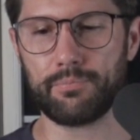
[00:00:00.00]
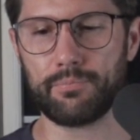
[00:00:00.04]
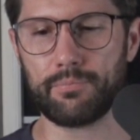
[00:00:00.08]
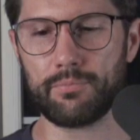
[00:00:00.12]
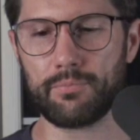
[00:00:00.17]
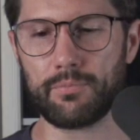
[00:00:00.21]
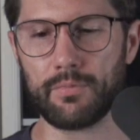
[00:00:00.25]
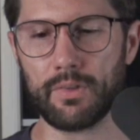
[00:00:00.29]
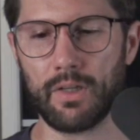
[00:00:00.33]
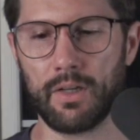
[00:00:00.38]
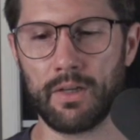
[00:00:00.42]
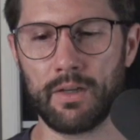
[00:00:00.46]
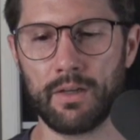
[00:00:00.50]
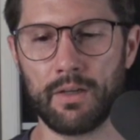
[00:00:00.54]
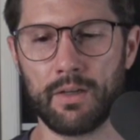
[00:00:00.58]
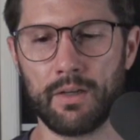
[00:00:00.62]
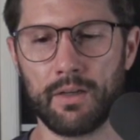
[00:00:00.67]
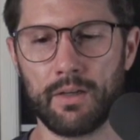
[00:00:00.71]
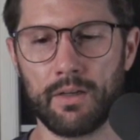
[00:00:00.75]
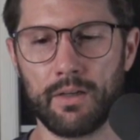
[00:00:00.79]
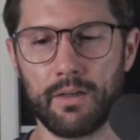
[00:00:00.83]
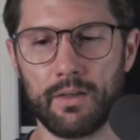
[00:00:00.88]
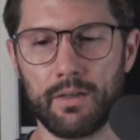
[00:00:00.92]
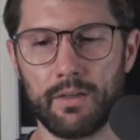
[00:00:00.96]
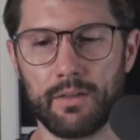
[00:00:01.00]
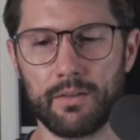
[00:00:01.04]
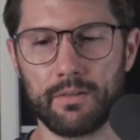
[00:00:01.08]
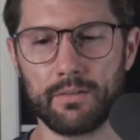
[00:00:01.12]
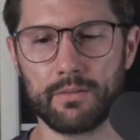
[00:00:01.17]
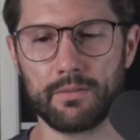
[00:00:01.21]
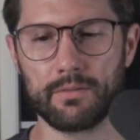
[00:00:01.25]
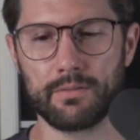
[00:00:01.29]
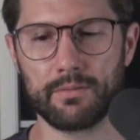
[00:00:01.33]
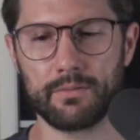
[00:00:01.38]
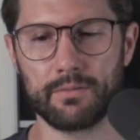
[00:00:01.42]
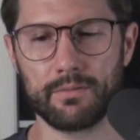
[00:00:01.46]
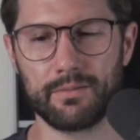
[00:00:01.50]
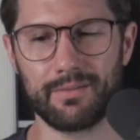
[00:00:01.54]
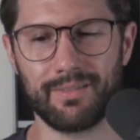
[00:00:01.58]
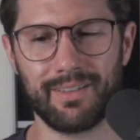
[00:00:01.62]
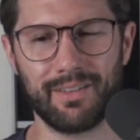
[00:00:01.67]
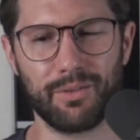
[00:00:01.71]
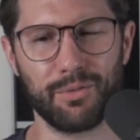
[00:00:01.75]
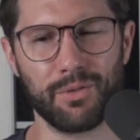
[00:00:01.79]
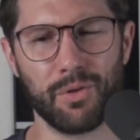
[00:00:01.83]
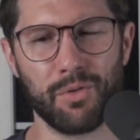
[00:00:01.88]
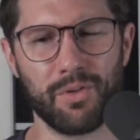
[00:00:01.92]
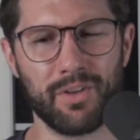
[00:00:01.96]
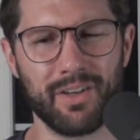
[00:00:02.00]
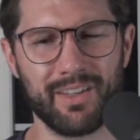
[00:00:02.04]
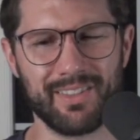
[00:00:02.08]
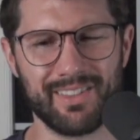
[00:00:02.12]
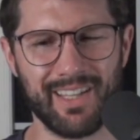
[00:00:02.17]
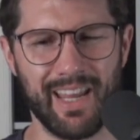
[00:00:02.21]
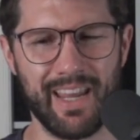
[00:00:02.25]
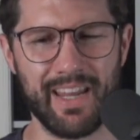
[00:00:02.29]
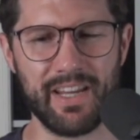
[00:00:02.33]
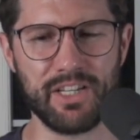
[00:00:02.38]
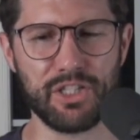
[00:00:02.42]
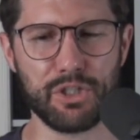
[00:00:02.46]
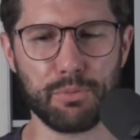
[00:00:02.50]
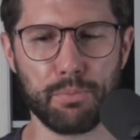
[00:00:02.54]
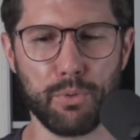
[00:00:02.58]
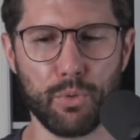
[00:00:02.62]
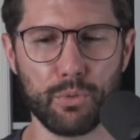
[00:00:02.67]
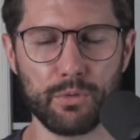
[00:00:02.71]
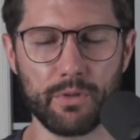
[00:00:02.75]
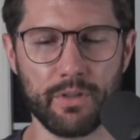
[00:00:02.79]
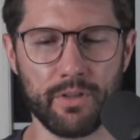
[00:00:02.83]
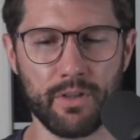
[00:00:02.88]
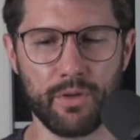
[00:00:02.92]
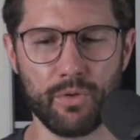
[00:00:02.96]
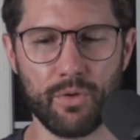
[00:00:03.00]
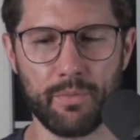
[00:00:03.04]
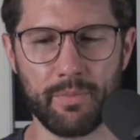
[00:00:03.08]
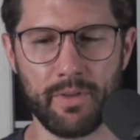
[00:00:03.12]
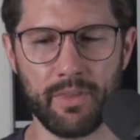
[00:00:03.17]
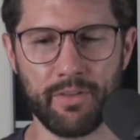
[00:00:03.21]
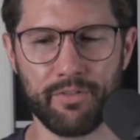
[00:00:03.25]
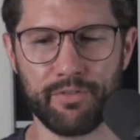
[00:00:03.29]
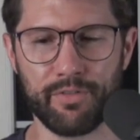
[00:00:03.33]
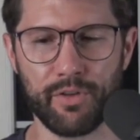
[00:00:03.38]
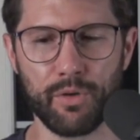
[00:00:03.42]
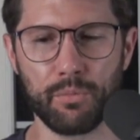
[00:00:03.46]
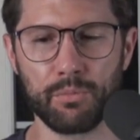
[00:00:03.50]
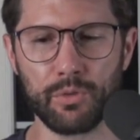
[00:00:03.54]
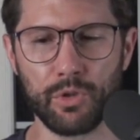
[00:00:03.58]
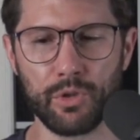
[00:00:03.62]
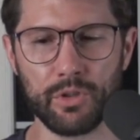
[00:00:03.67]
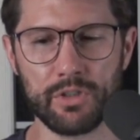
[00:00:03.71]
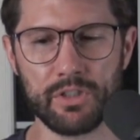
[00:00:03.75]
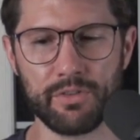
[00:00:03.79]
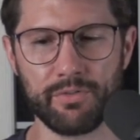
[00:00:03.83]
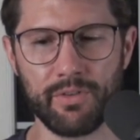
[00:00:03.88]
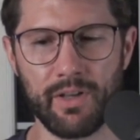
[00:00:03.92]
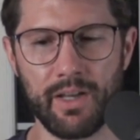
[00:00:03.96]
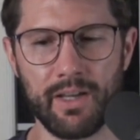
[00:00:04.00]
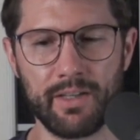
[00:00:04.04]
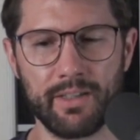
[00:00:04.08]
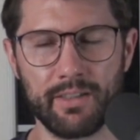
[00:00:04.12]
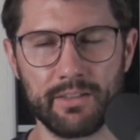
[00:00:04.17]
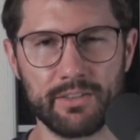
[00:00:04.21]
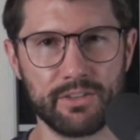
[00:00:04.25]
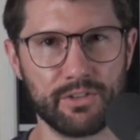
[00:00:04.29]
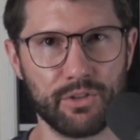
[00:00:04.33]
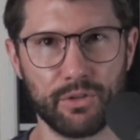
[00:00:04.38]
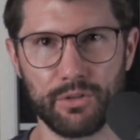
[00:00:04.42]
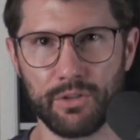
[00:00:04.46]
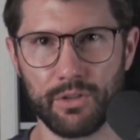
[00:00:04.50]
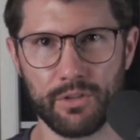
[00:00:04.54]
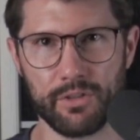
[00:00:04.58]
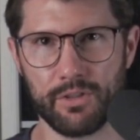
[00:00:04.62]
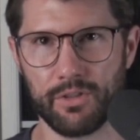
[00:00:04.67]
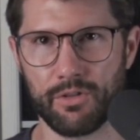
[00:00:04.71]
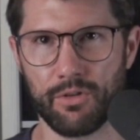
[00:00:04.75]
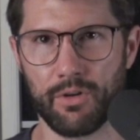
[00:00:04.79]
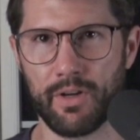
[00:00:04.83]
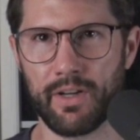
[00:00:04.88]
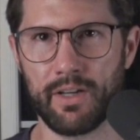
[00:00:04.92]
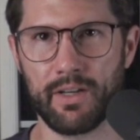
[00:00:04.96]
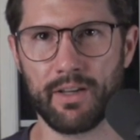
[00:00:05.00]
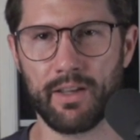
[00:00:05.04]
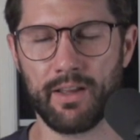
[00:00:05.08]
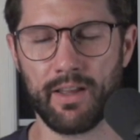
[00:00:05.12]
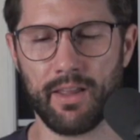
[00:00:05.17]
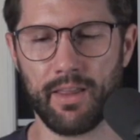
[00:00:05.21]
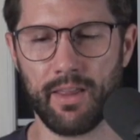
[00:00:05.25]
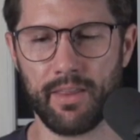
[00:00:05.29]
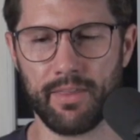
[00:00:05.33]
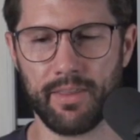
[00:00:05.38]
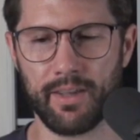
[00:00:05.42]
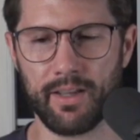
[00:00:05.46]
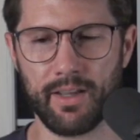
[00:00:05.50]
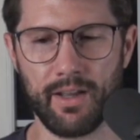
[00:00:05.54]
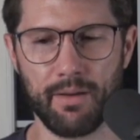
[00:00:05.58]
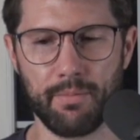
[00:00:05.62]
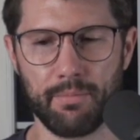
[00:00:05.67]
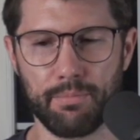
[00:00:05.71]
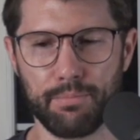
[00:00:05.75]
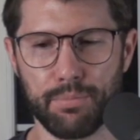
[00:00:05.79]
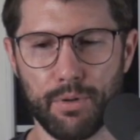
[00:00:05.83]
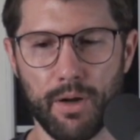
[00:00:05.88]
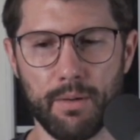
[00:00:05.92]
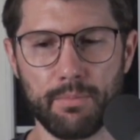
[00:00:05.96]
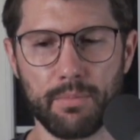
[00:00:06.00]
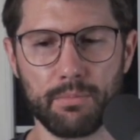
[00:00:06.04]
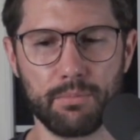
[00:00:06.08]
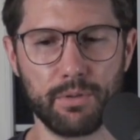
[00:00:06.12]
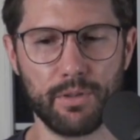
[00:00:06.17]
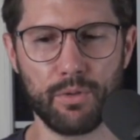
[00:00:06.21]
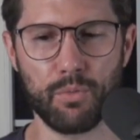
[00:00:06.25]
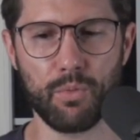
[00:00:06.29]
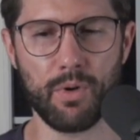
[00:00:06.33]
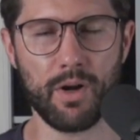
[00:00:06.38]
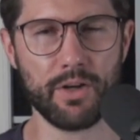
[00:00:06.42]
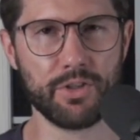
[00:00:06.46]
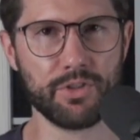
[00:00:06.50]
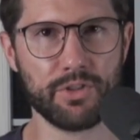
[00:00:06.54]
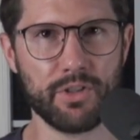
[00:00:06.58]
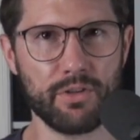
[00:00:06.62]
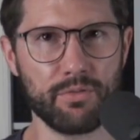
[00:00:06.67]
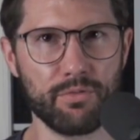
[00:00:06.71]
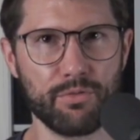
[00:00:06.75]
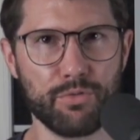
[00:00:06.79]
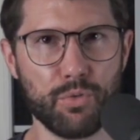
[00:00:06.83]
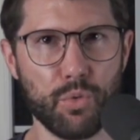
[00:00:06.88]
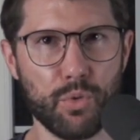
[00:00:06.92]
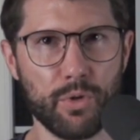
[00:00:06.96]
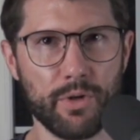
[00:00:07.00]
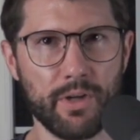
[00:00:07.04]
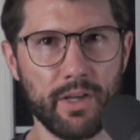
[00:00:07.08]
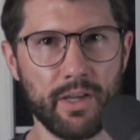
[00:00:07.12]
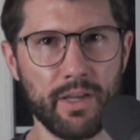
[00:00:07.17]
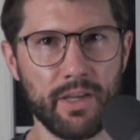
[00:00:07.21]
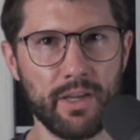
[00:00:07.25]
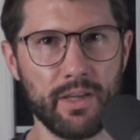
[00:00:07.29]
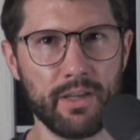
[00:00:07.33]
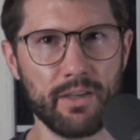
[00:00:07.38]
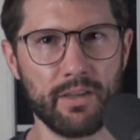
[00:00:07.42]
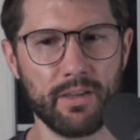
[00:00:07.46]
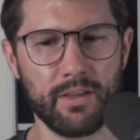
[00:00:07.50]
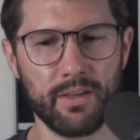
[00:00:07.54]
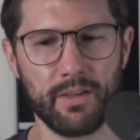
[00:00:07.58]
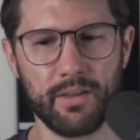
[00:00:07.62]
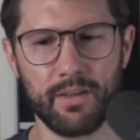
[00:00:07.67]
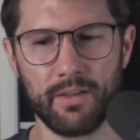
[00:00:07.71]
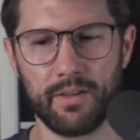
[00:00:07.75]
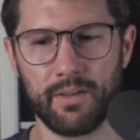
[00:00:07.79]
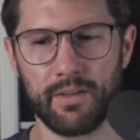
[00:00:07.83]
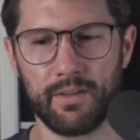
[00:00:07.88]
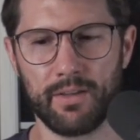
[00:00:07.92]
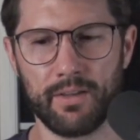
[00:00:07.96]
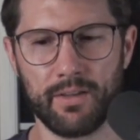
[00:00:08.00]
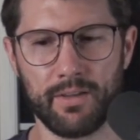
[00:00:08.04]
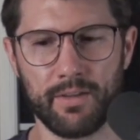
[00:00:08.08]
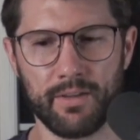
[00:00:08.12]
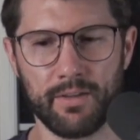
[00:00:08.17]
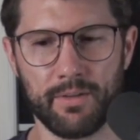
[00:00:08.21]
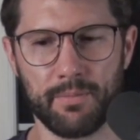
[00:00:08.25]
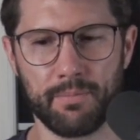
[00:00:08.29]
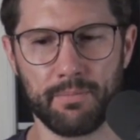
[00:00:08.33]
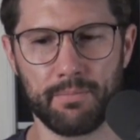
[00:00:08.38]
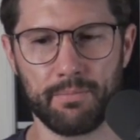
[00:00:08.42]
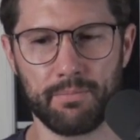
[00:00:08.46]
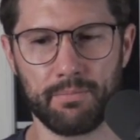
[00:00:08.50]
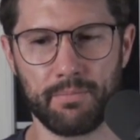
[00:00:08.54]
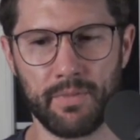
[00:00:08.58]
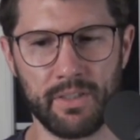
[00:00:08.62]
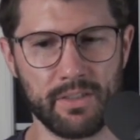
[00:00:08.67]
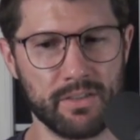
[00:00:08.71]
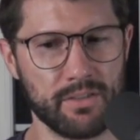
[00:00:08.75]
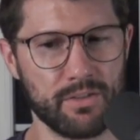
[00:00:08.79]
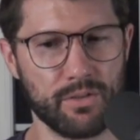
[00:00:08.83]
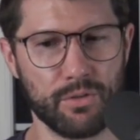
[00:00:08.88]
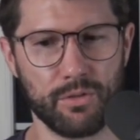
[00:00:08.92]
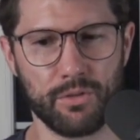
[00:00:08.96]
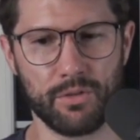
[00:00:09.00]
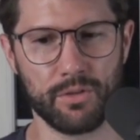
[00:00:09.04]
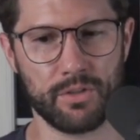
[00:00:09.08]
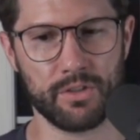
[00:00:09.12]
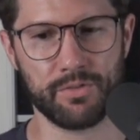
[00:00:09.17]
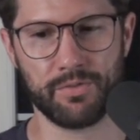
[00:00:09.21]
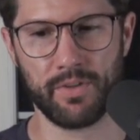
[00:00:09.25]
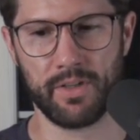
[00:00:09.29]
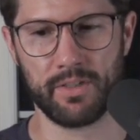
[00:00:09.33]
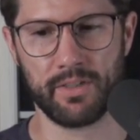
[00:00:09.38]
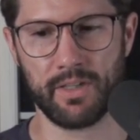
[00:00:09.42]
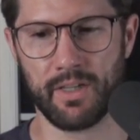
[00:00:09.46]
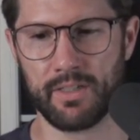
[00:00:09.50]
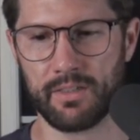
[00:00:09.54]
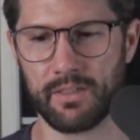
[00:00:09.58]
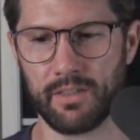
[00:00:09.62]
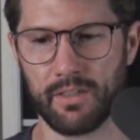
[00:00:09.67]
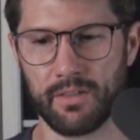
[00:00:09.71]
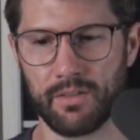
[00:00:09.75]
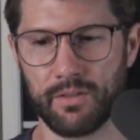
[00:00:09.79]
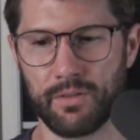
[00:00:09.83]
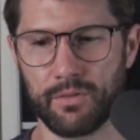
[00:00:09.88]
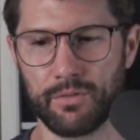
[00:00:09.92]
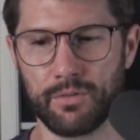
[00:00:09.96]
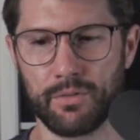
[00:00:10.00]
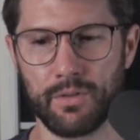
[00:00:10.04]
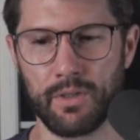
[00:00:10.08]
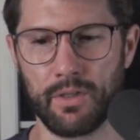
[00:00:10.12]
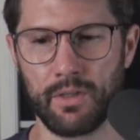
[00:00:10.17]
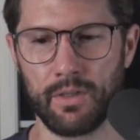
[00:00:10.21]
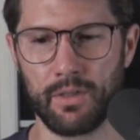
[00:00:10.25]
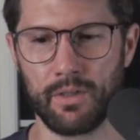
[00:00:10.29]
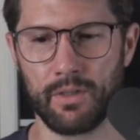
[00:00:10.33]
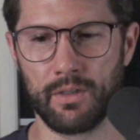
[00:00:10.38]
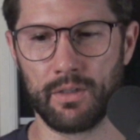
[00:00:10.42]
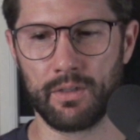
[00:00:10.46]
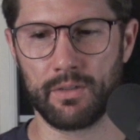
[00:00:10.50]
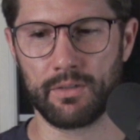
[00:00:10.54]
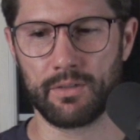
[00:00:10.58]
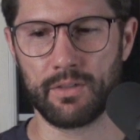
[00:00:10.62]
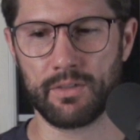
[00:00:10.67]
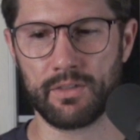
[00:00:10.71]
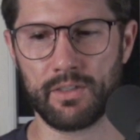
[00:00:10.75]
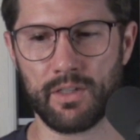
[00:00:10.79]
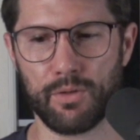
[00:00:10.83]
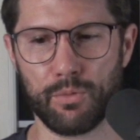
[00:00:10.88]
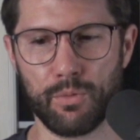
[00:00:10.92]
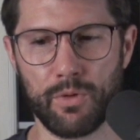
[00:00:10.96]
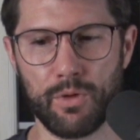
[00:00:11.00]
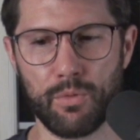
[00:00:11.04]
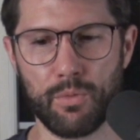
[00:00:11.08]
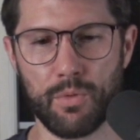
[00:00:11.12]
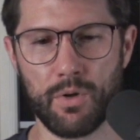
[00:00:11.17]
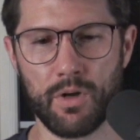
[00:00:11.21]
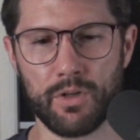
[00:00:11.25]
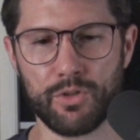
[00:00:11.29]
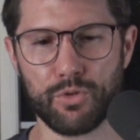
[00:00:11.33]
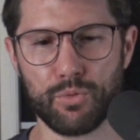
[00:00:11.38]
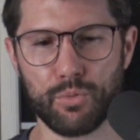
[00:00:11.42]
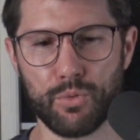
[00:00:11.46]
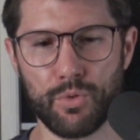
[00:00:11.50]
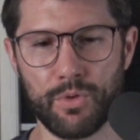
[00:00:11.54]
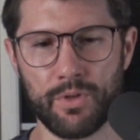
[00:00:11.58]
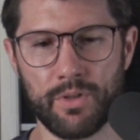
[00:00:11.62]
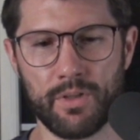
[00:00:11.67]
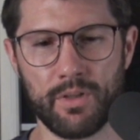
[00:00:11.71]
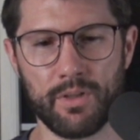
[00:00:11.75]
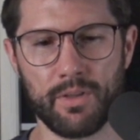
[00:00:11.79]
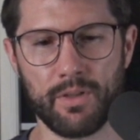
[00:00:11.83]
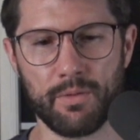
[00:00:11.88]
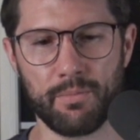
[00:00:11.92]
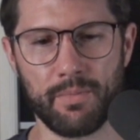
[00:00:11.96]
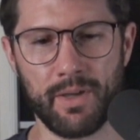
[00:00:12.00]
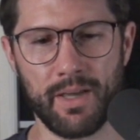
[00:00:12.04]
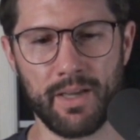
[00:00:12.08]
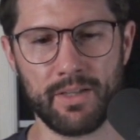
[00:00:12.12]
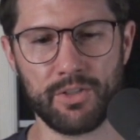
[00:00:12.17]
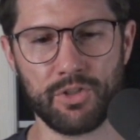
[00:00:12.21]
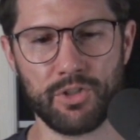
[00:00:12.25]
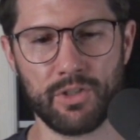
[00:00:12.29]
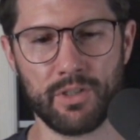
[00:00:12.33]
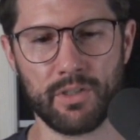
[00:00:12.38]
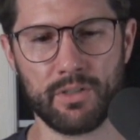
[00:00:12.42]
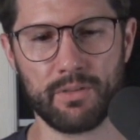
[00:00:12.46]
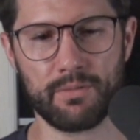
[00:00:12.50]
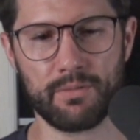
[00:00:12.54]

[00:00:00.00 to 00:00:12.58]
I don't know that it's aged poorly, though. I mean, the film looks fine. It still looks great. I think I probably watched it in 4K. It still looks fantastic, though. Does a rewatch ruin the magic?